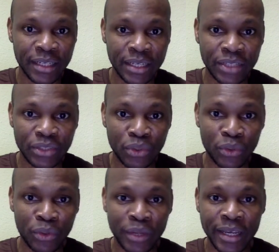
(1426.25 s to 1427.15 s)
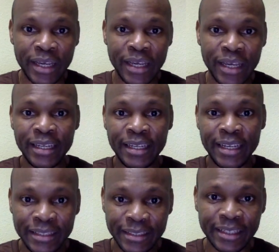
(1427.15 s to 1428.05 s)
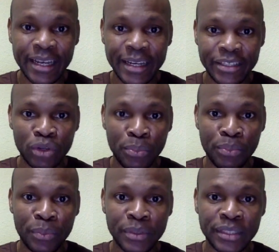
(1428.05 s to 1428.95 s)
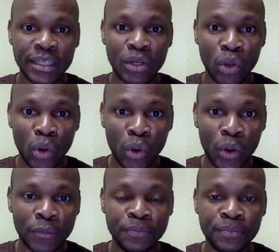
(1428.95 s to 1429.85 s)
So, in intellectual property law,